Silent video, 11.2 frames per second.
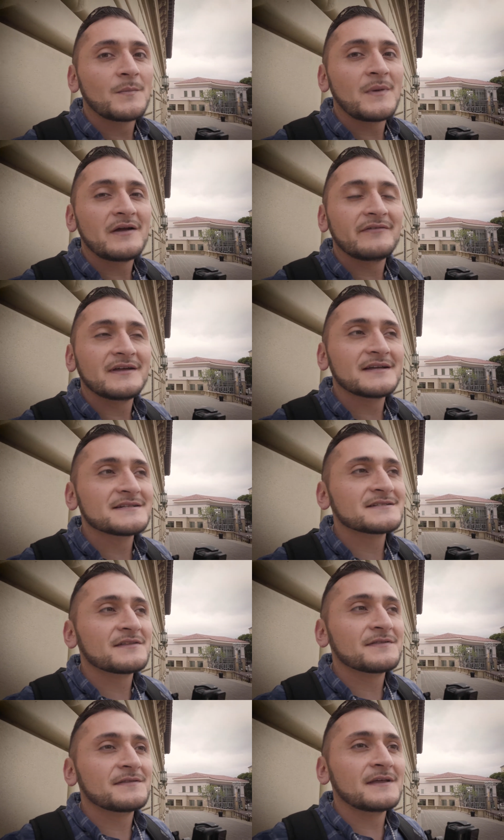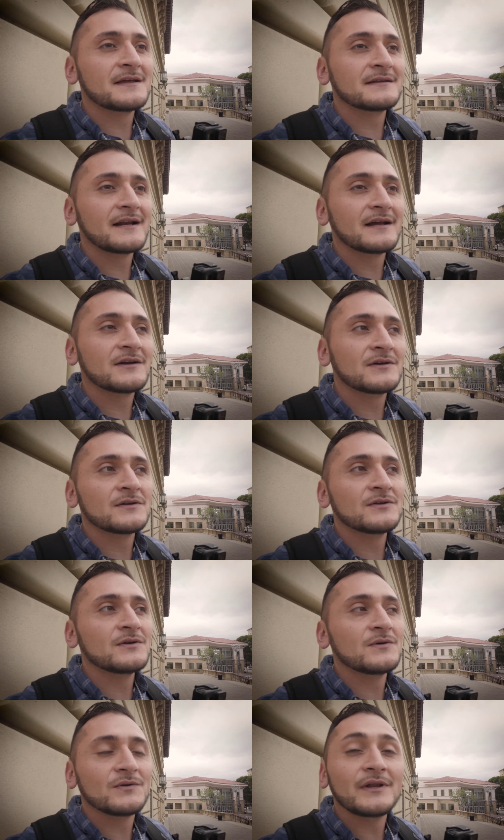it's a thing that I could
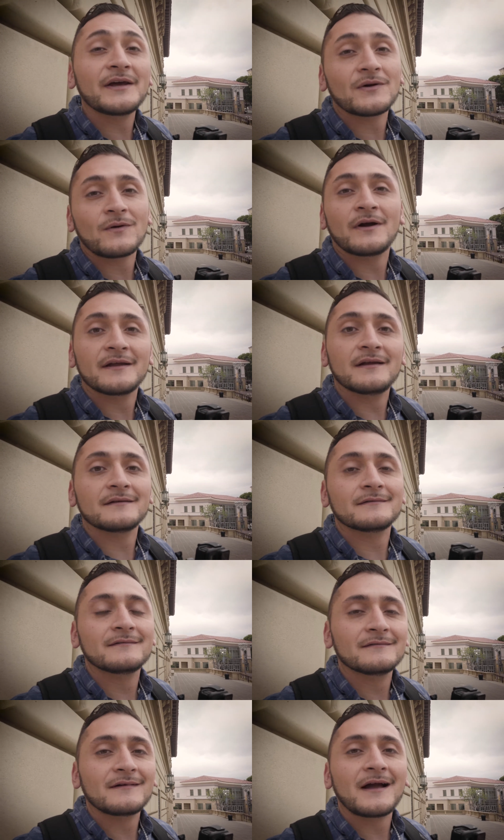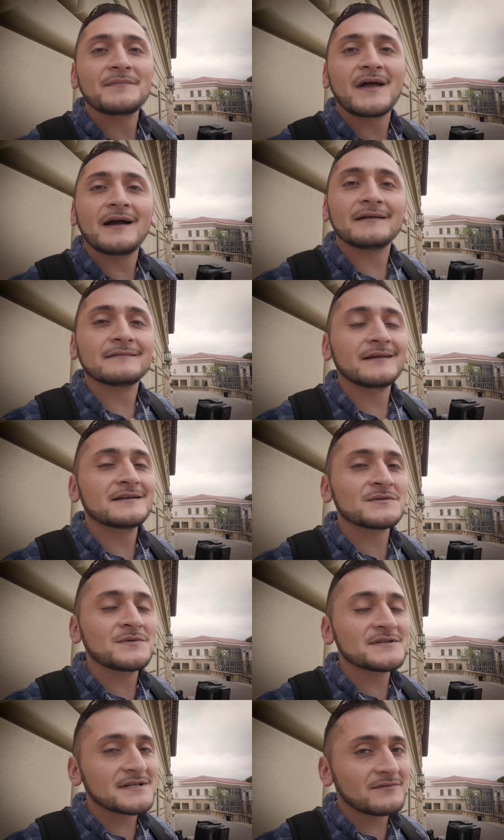do later on again. I'm not into
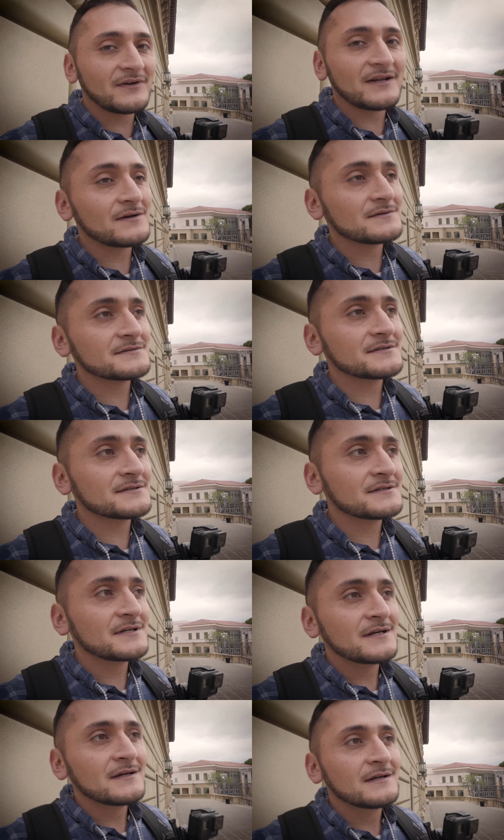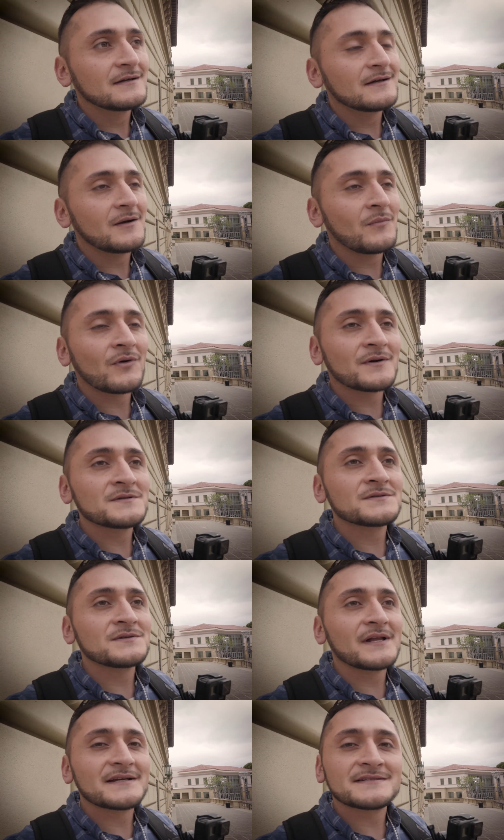music videos. I'm more
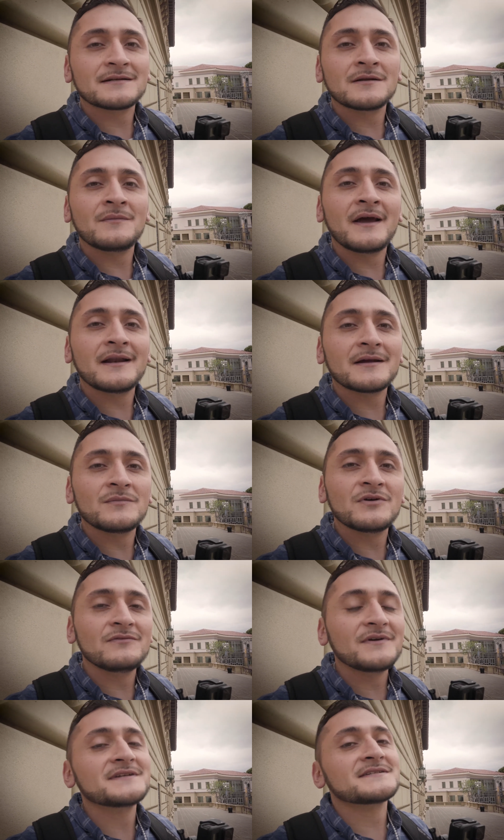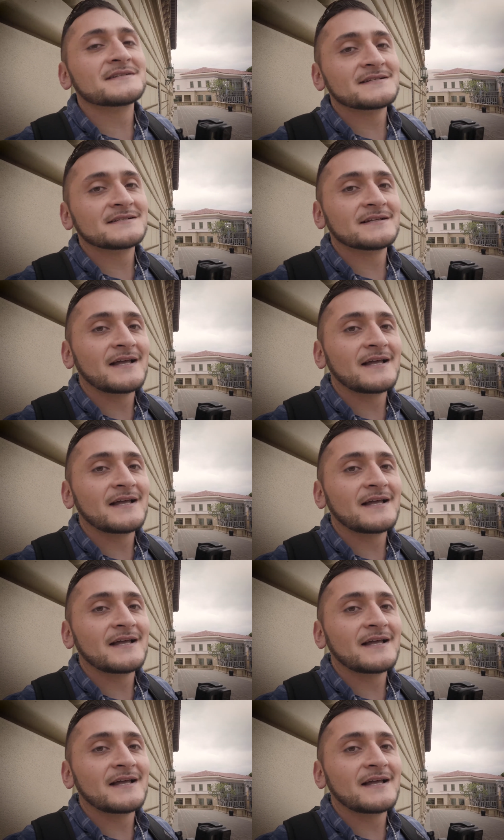into like cinematic movies and things like